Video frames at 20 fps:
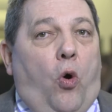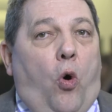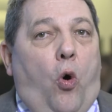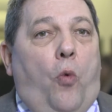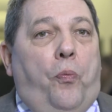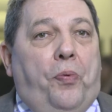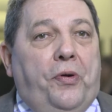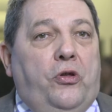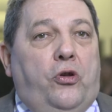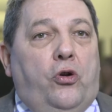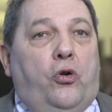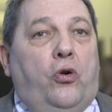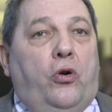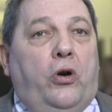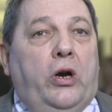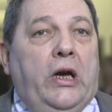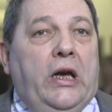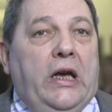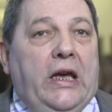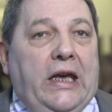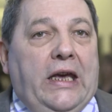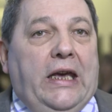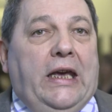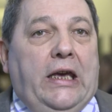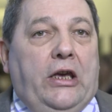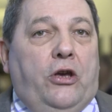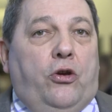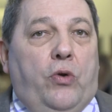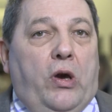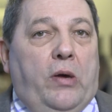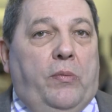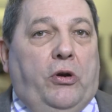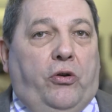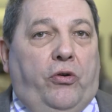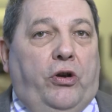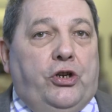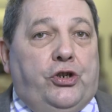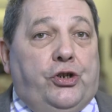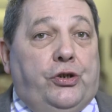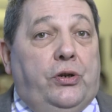open-door EU
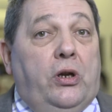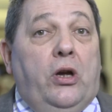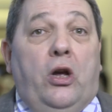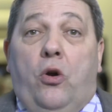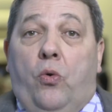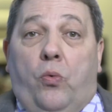immigration,